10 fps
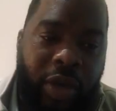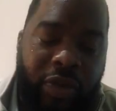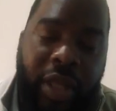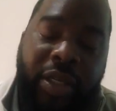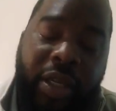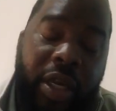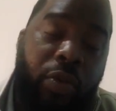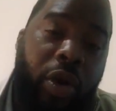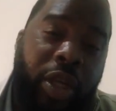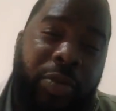created the
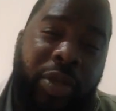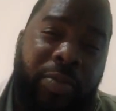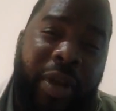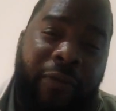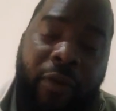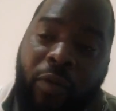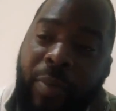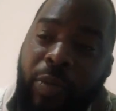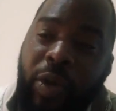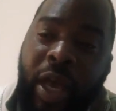eWork Experience platform
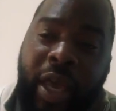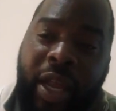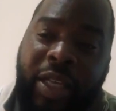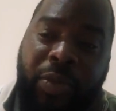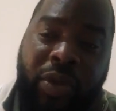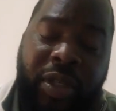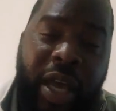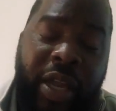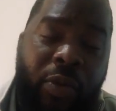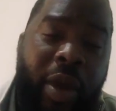where people can gain experience
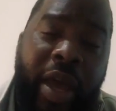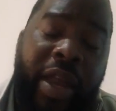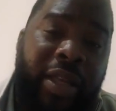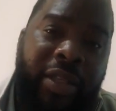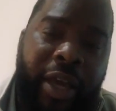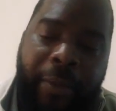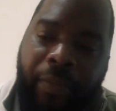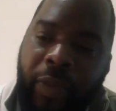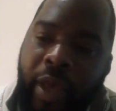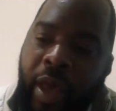anywhere, anytime.
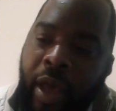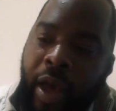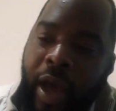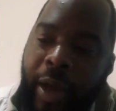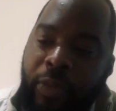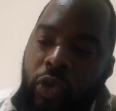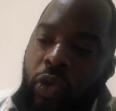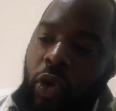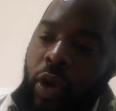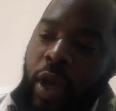I am no
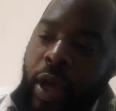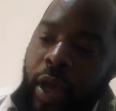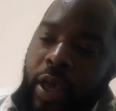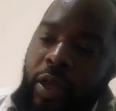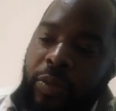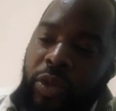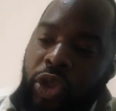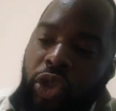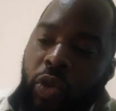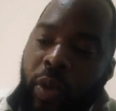longer in a
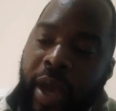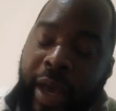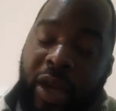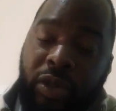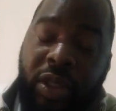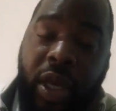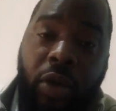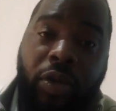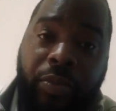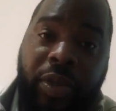position where I cannot
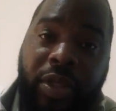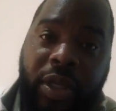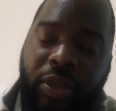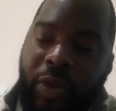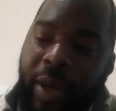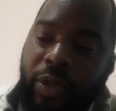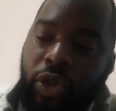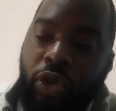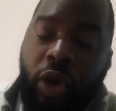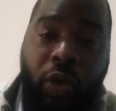scale the business, where I'm
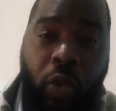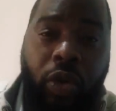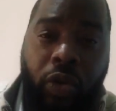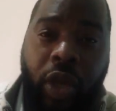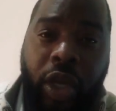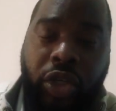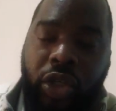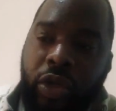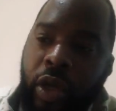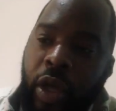stuck in one location.